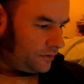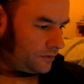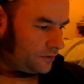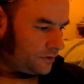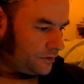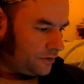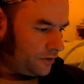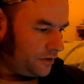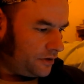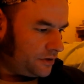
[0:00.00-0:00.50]

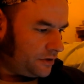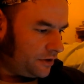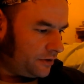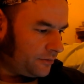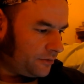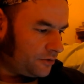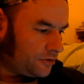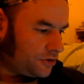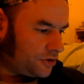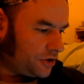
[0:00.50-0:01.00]
Tonight
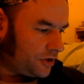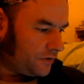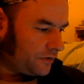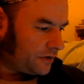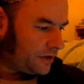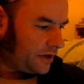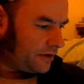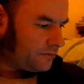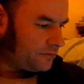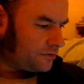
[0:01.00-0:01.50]
I'm going to share a
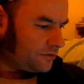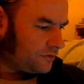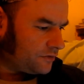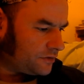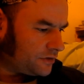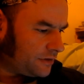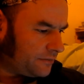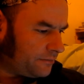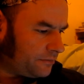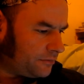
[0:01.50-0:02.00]

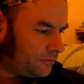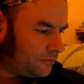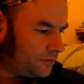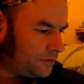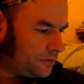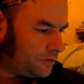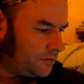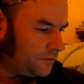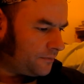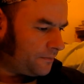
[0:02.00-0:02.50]
counter-example
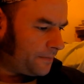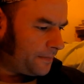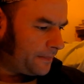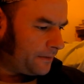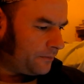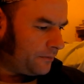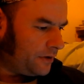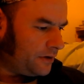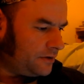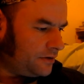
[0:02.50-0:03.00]
with you.
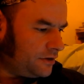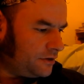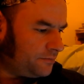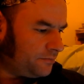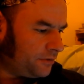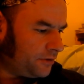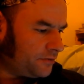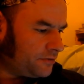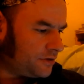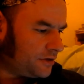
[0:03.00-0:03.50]
The way these
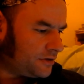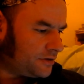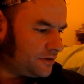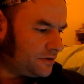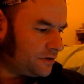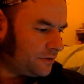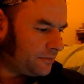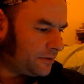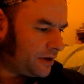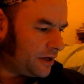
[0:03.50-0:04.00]

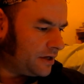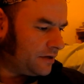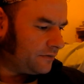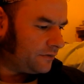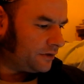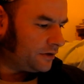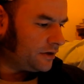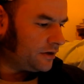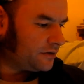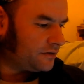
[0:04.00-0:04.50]
protesters are
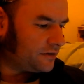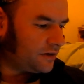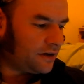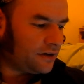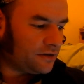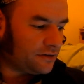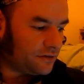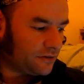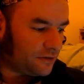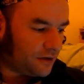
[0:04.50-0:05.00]
behaving
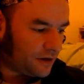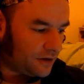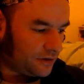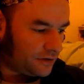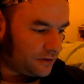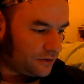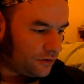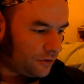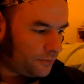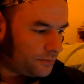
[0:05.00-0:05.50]
is exactly
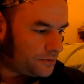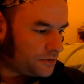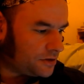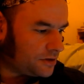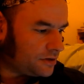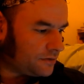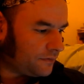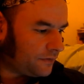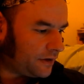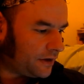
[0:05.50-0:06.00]
the
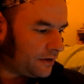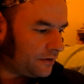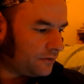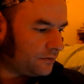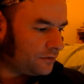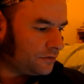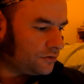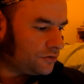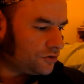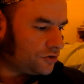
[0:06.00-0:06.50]
opposite of how
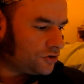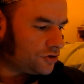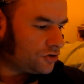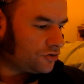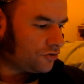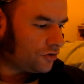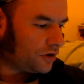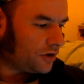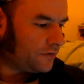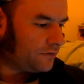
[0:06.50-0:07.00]
you should
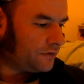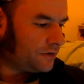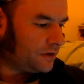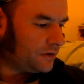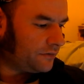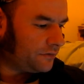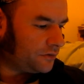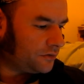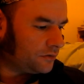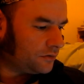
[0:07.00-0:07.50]
strive to
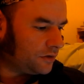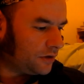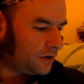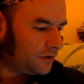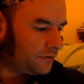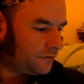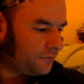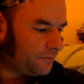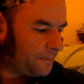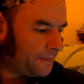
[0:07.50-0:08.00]
live your life.